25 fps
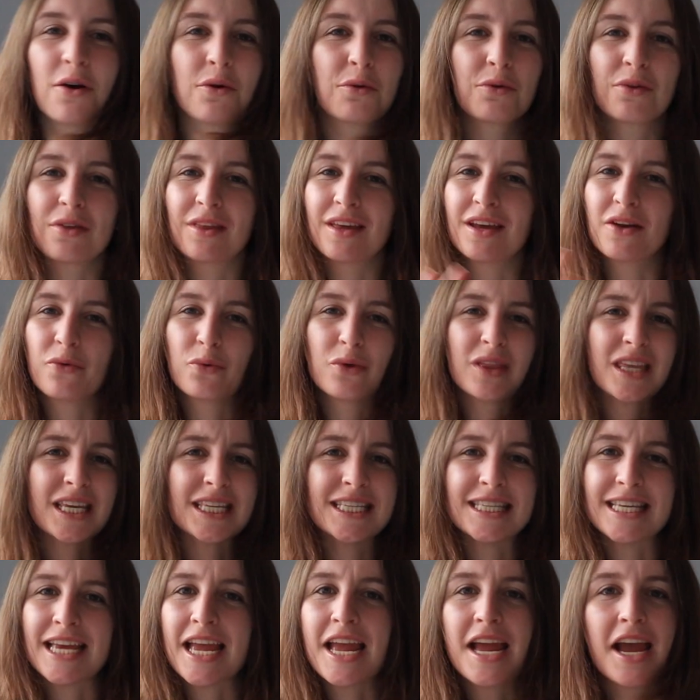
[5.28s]
a whole thing with a
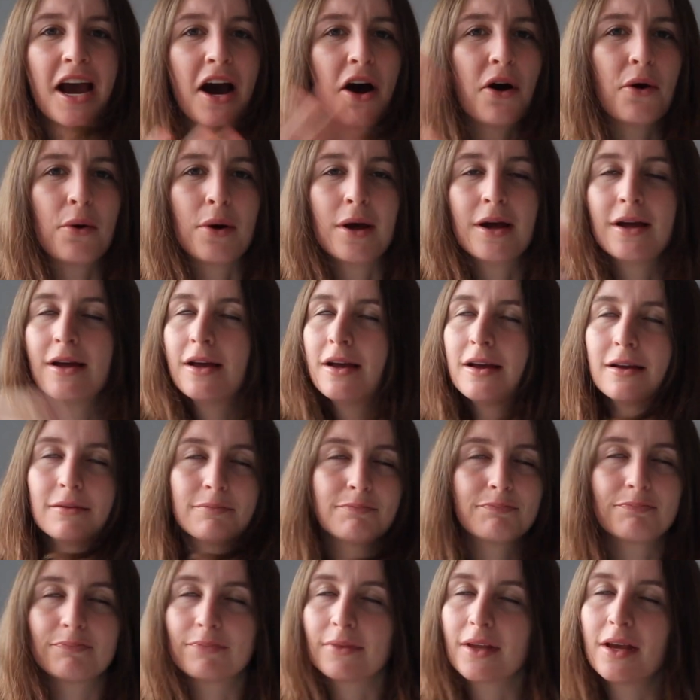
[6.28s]
seagull.
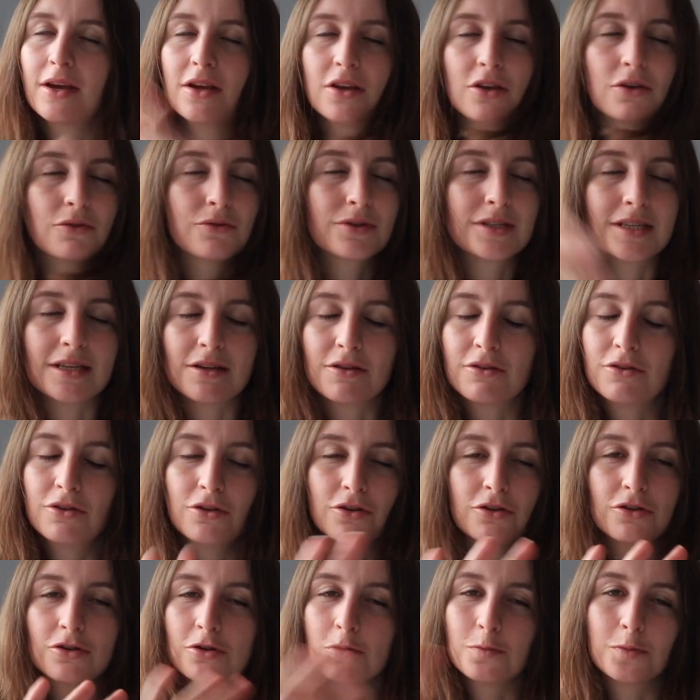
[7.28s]
You'll see on
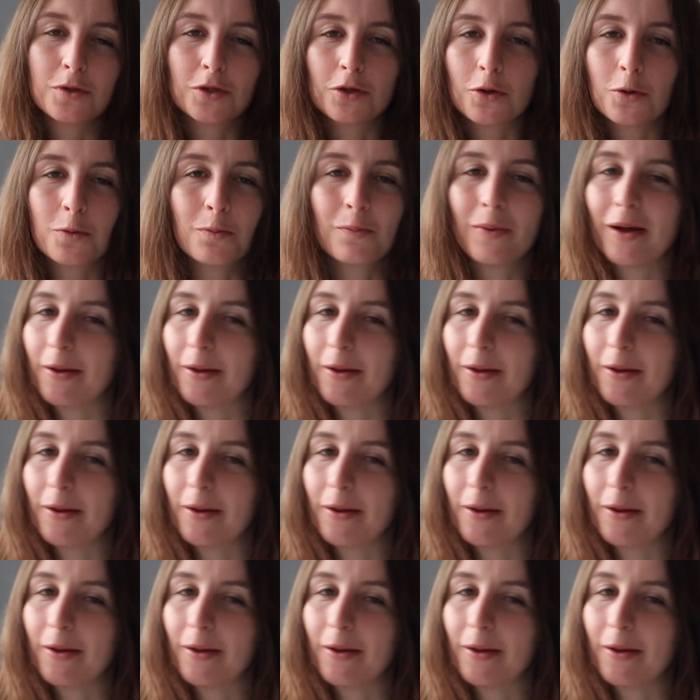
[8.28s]
YouTube soon.